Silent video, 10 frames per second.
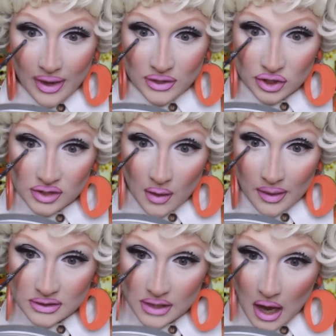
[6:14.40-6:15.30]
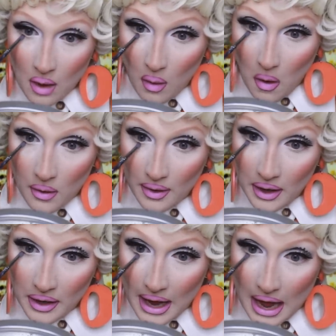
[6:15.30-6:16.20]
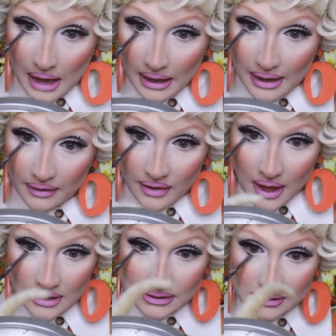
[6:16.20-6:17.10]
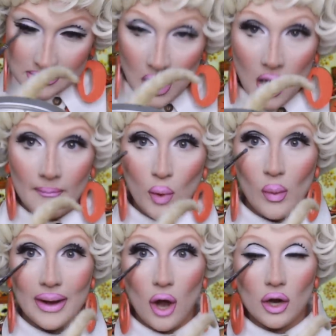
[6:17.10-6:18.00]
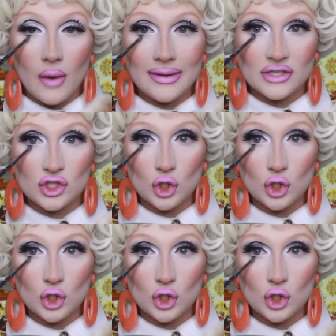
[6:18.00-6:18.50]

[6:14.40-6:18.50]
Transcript: we're just going to go under the eye like this, but we're not going to